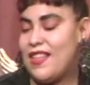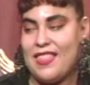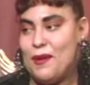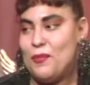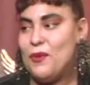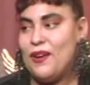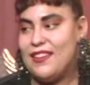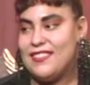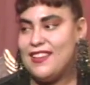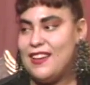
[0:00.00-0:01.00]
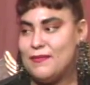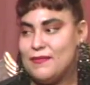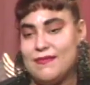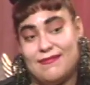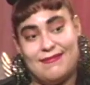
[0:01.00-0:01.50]
at that point.
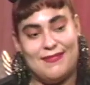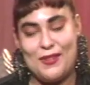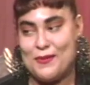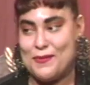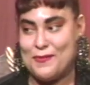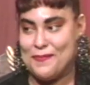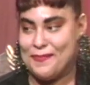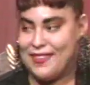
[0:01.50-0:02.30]
I'm. Before